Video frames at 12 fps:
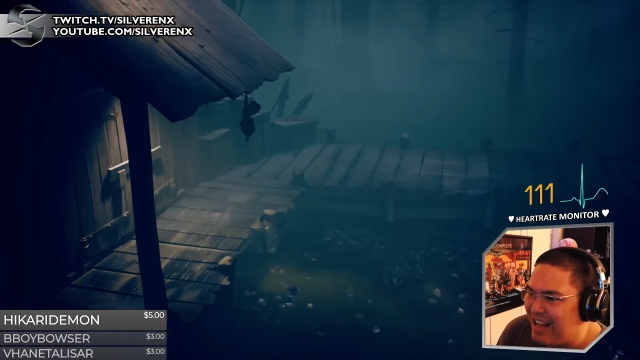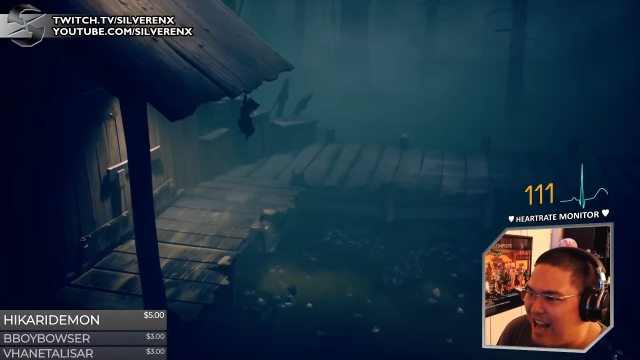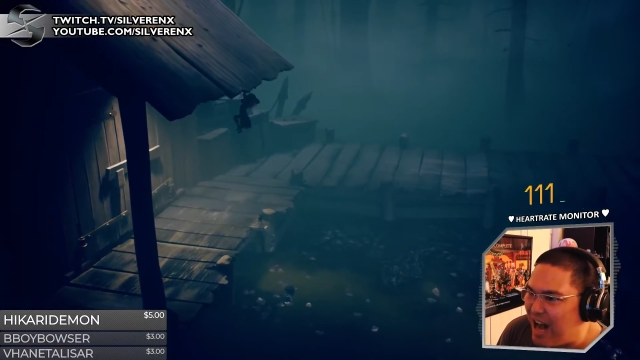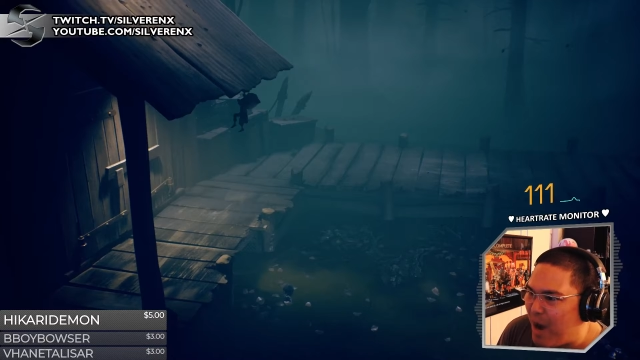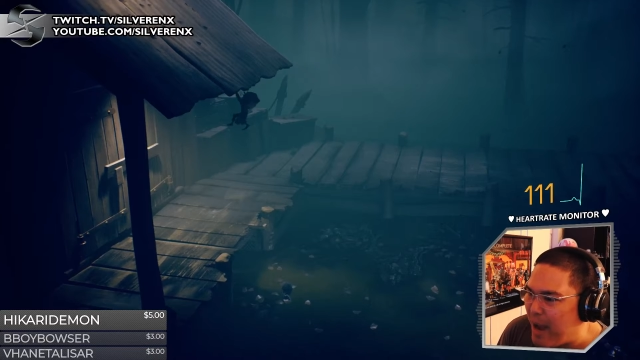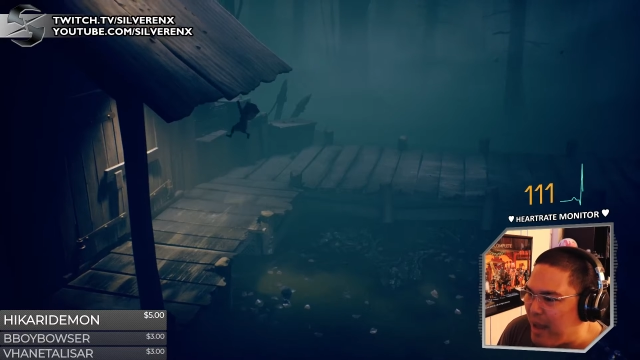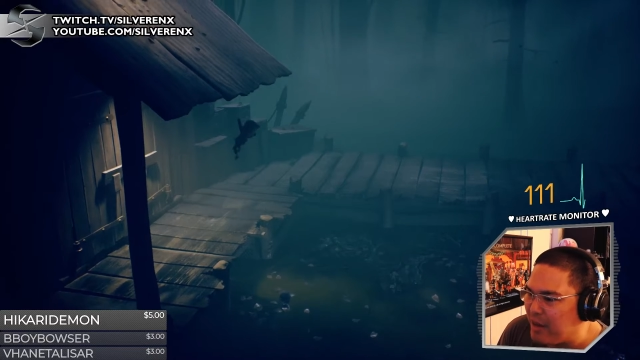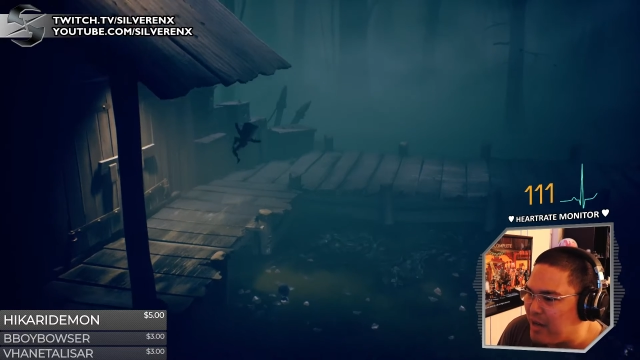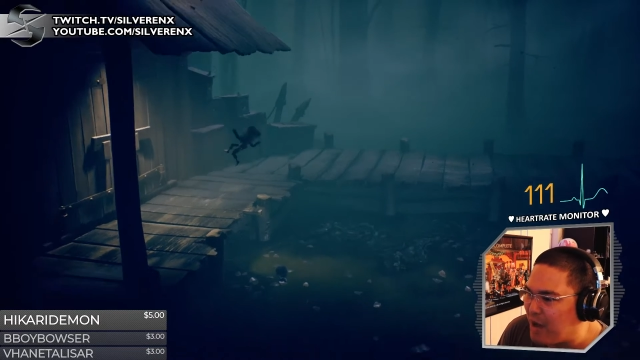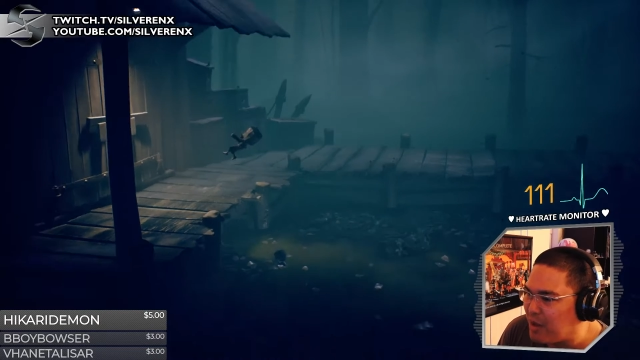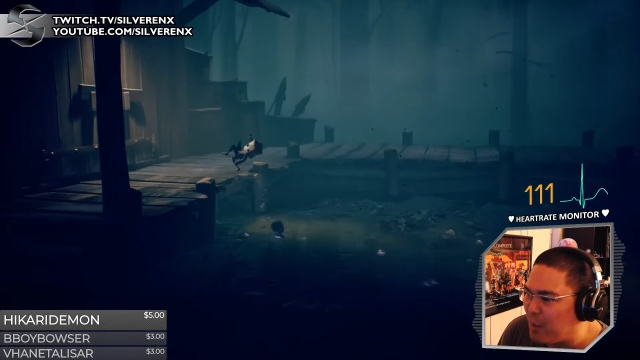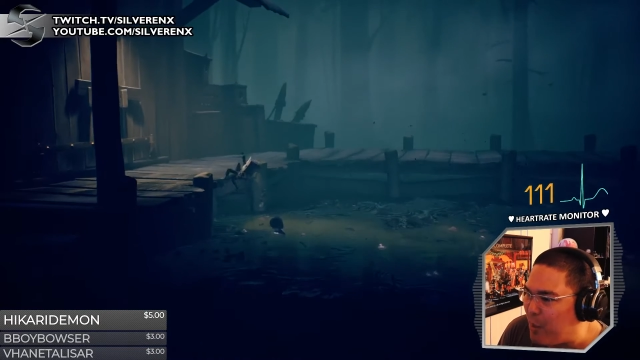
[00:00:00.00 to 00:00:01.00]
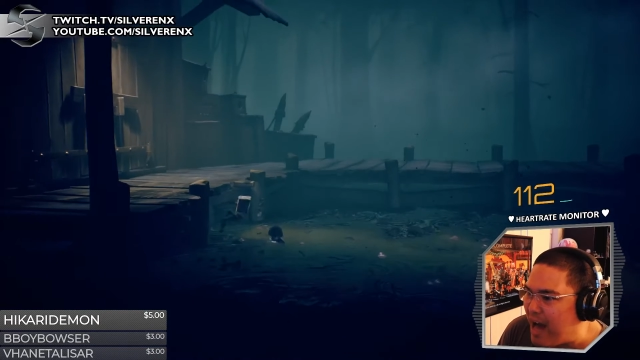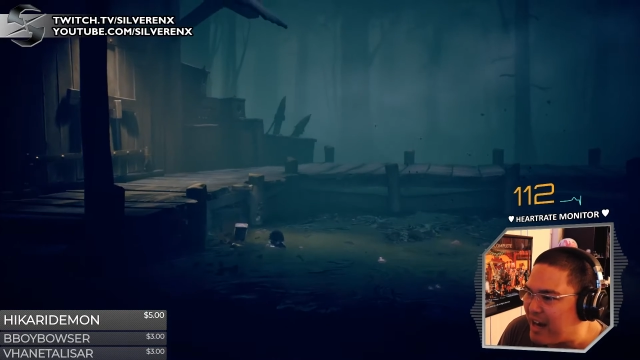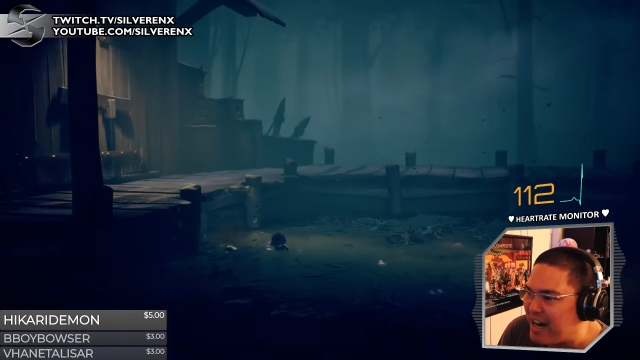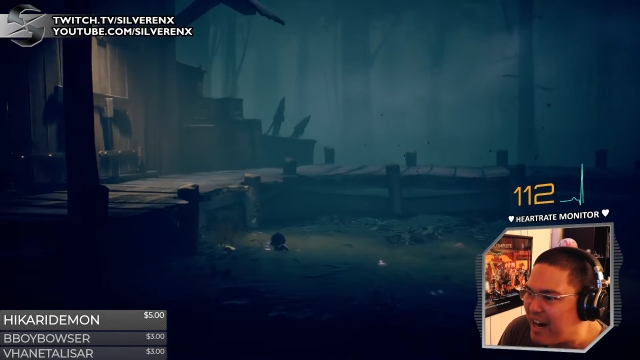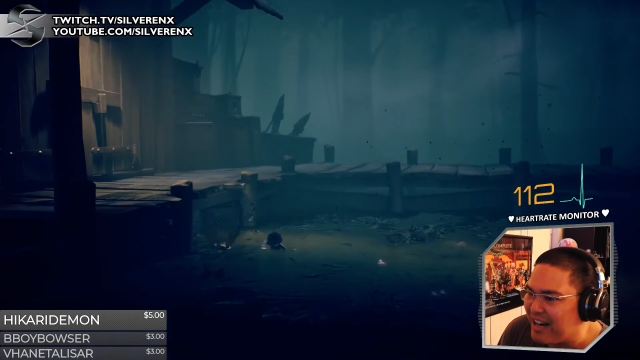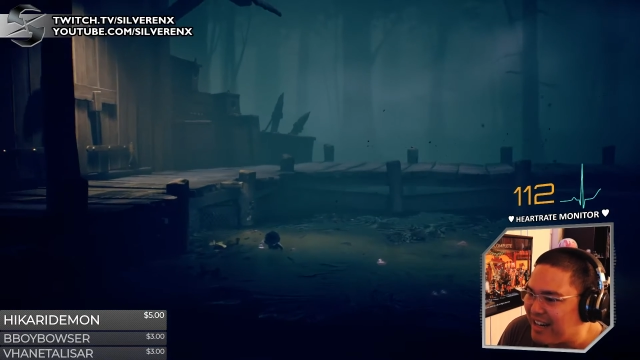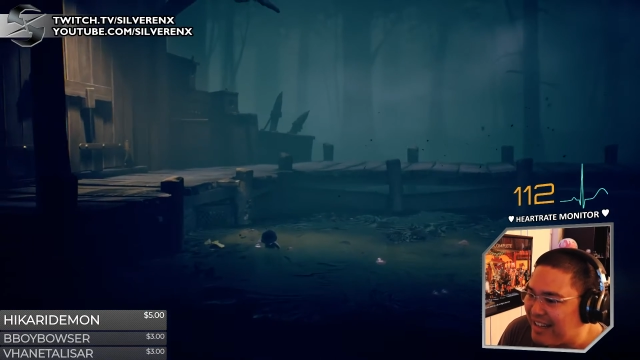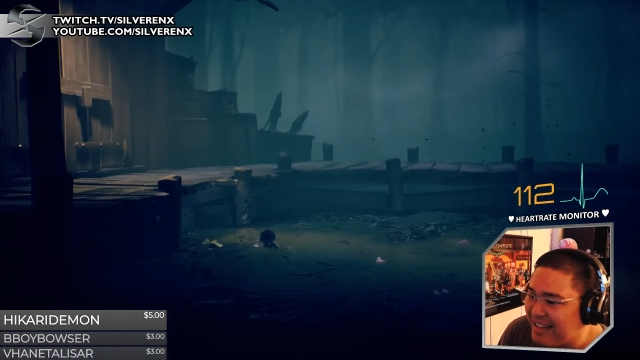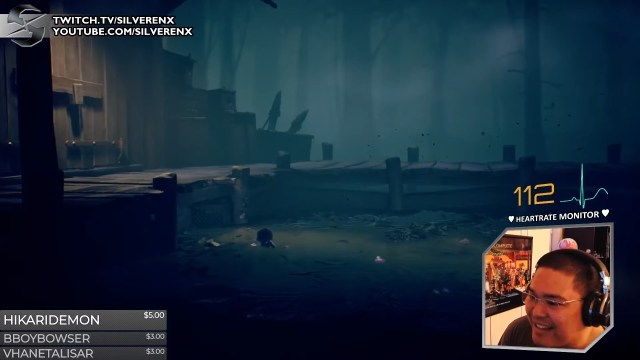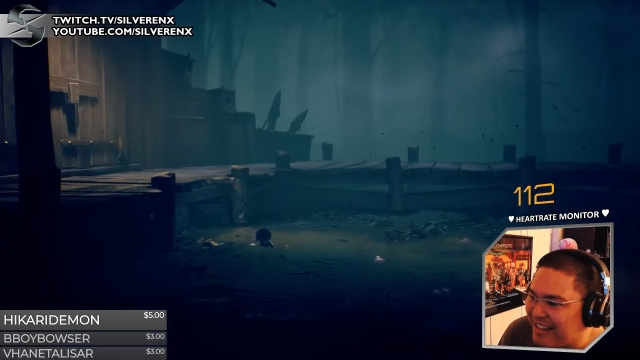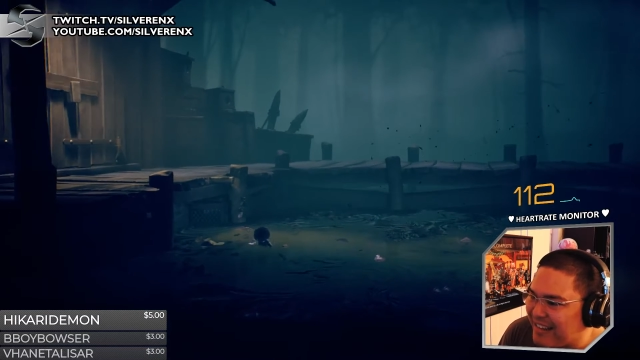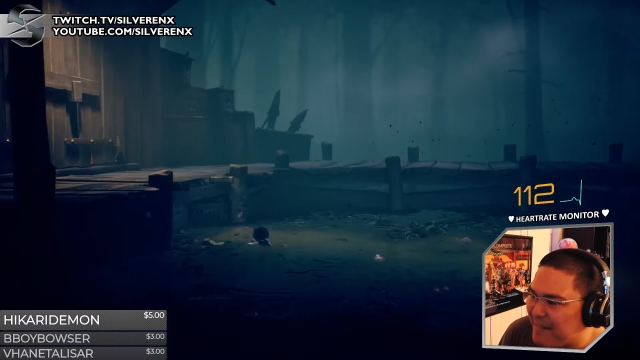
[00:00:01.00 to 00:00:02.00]
Oh wait, no, the water!
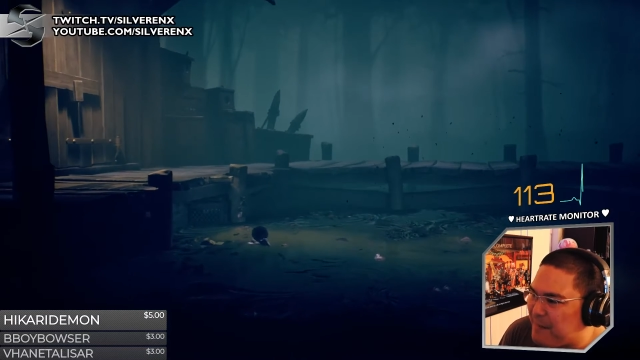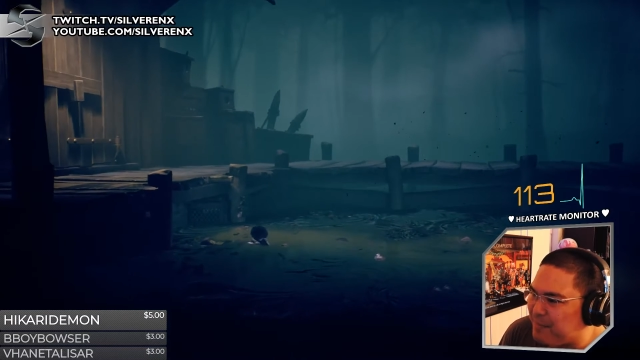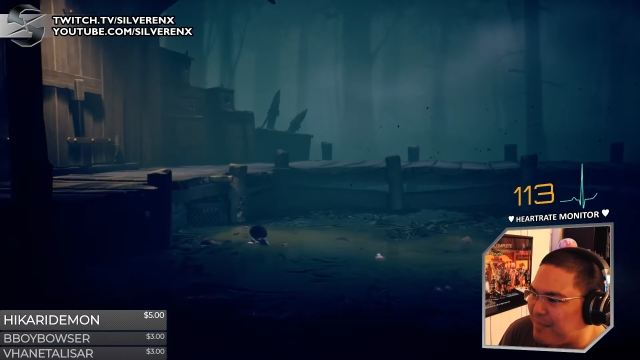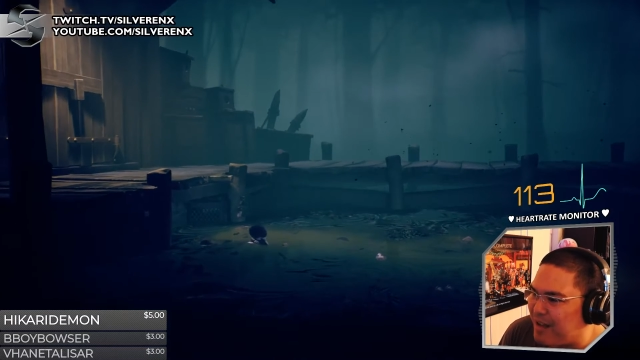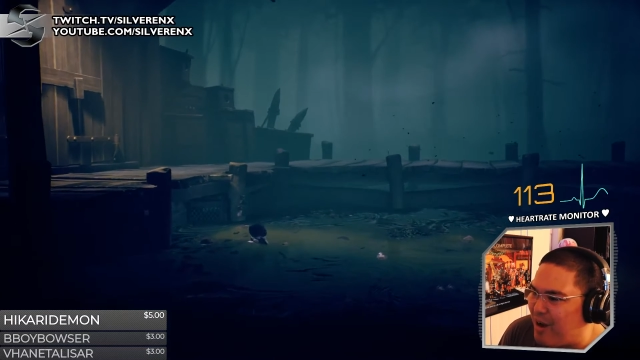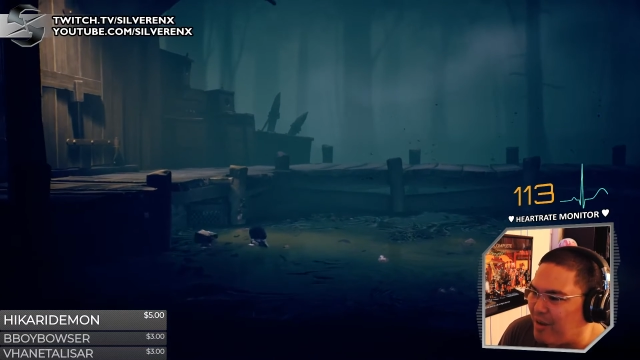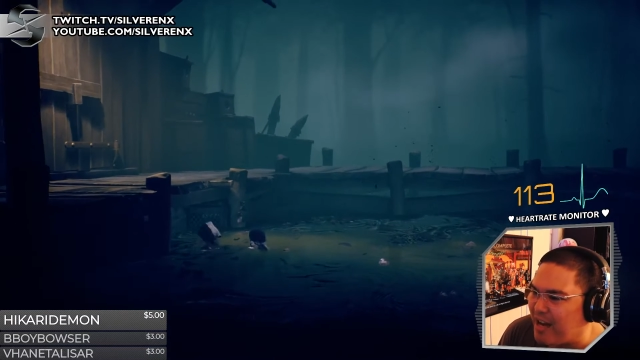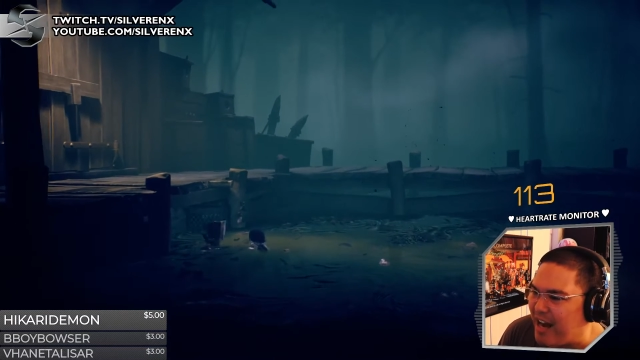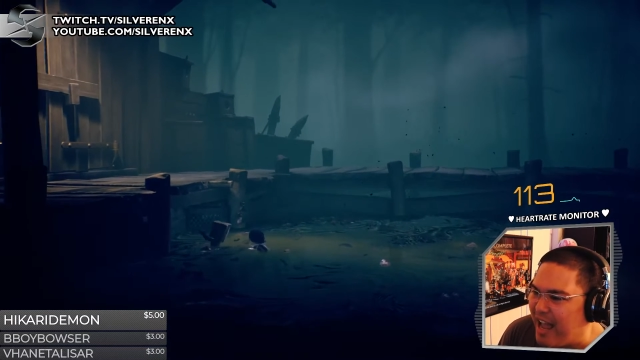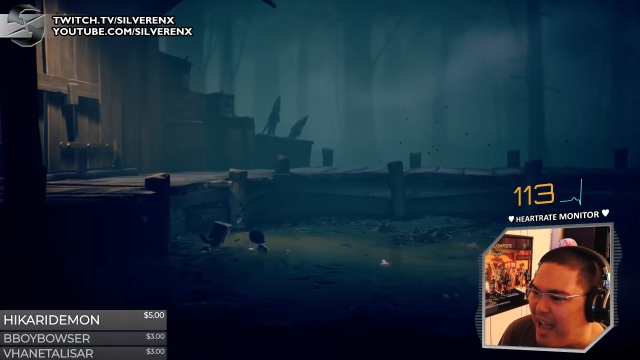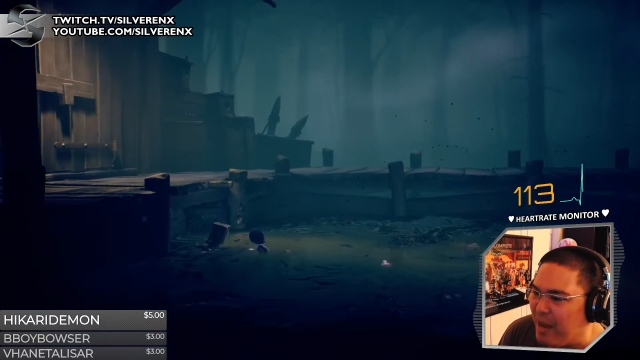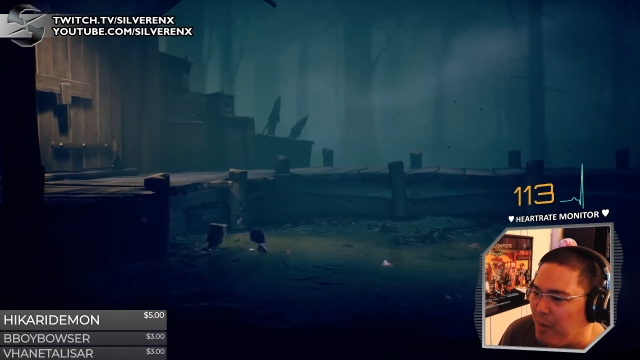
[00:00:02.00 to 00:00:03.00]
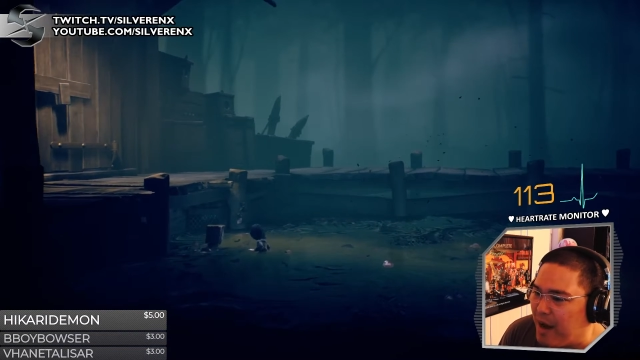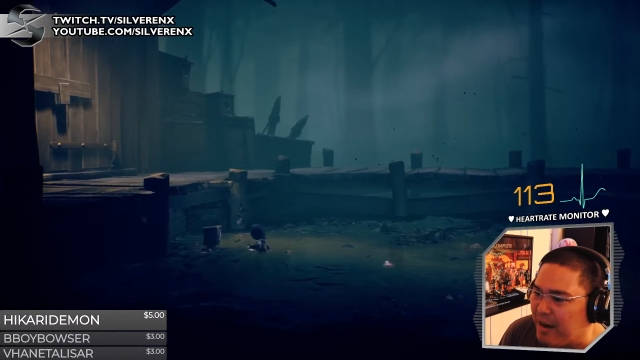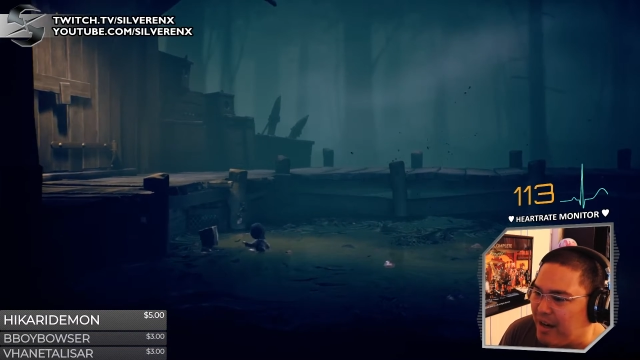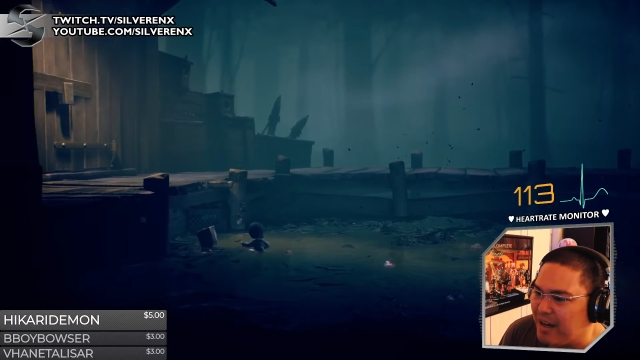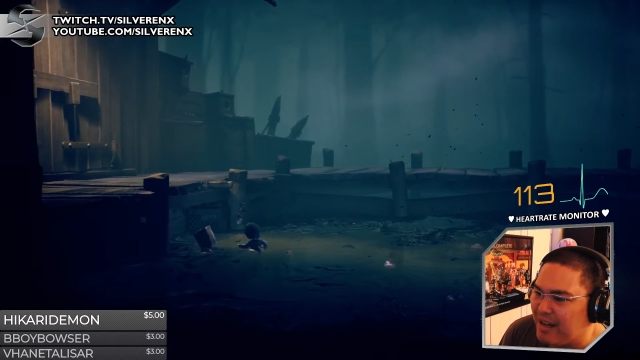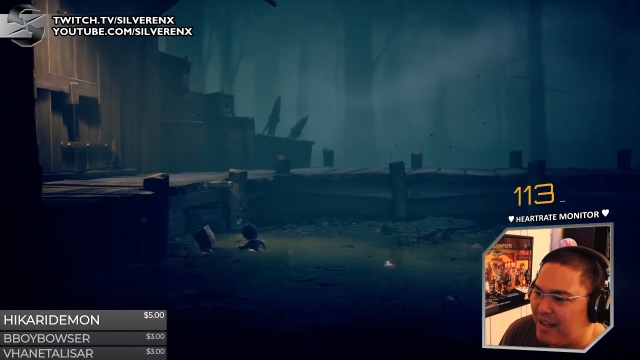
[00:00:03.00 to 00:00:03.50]
Oh god, I hate water.